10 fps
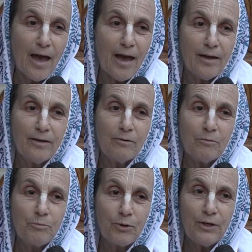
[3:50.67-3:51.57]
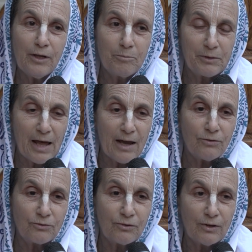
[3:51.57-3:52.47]
and put in
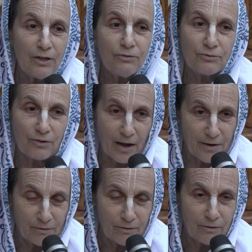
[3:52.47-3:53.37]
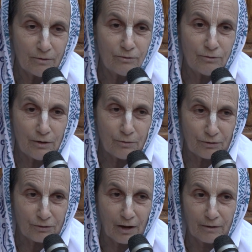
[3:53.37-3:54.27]
place his son, Sri
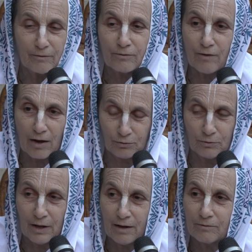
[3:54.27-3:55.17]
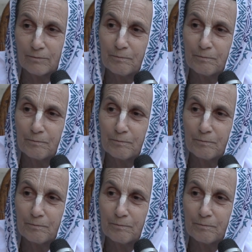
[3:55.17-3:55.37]
Krishna, Vasudeva.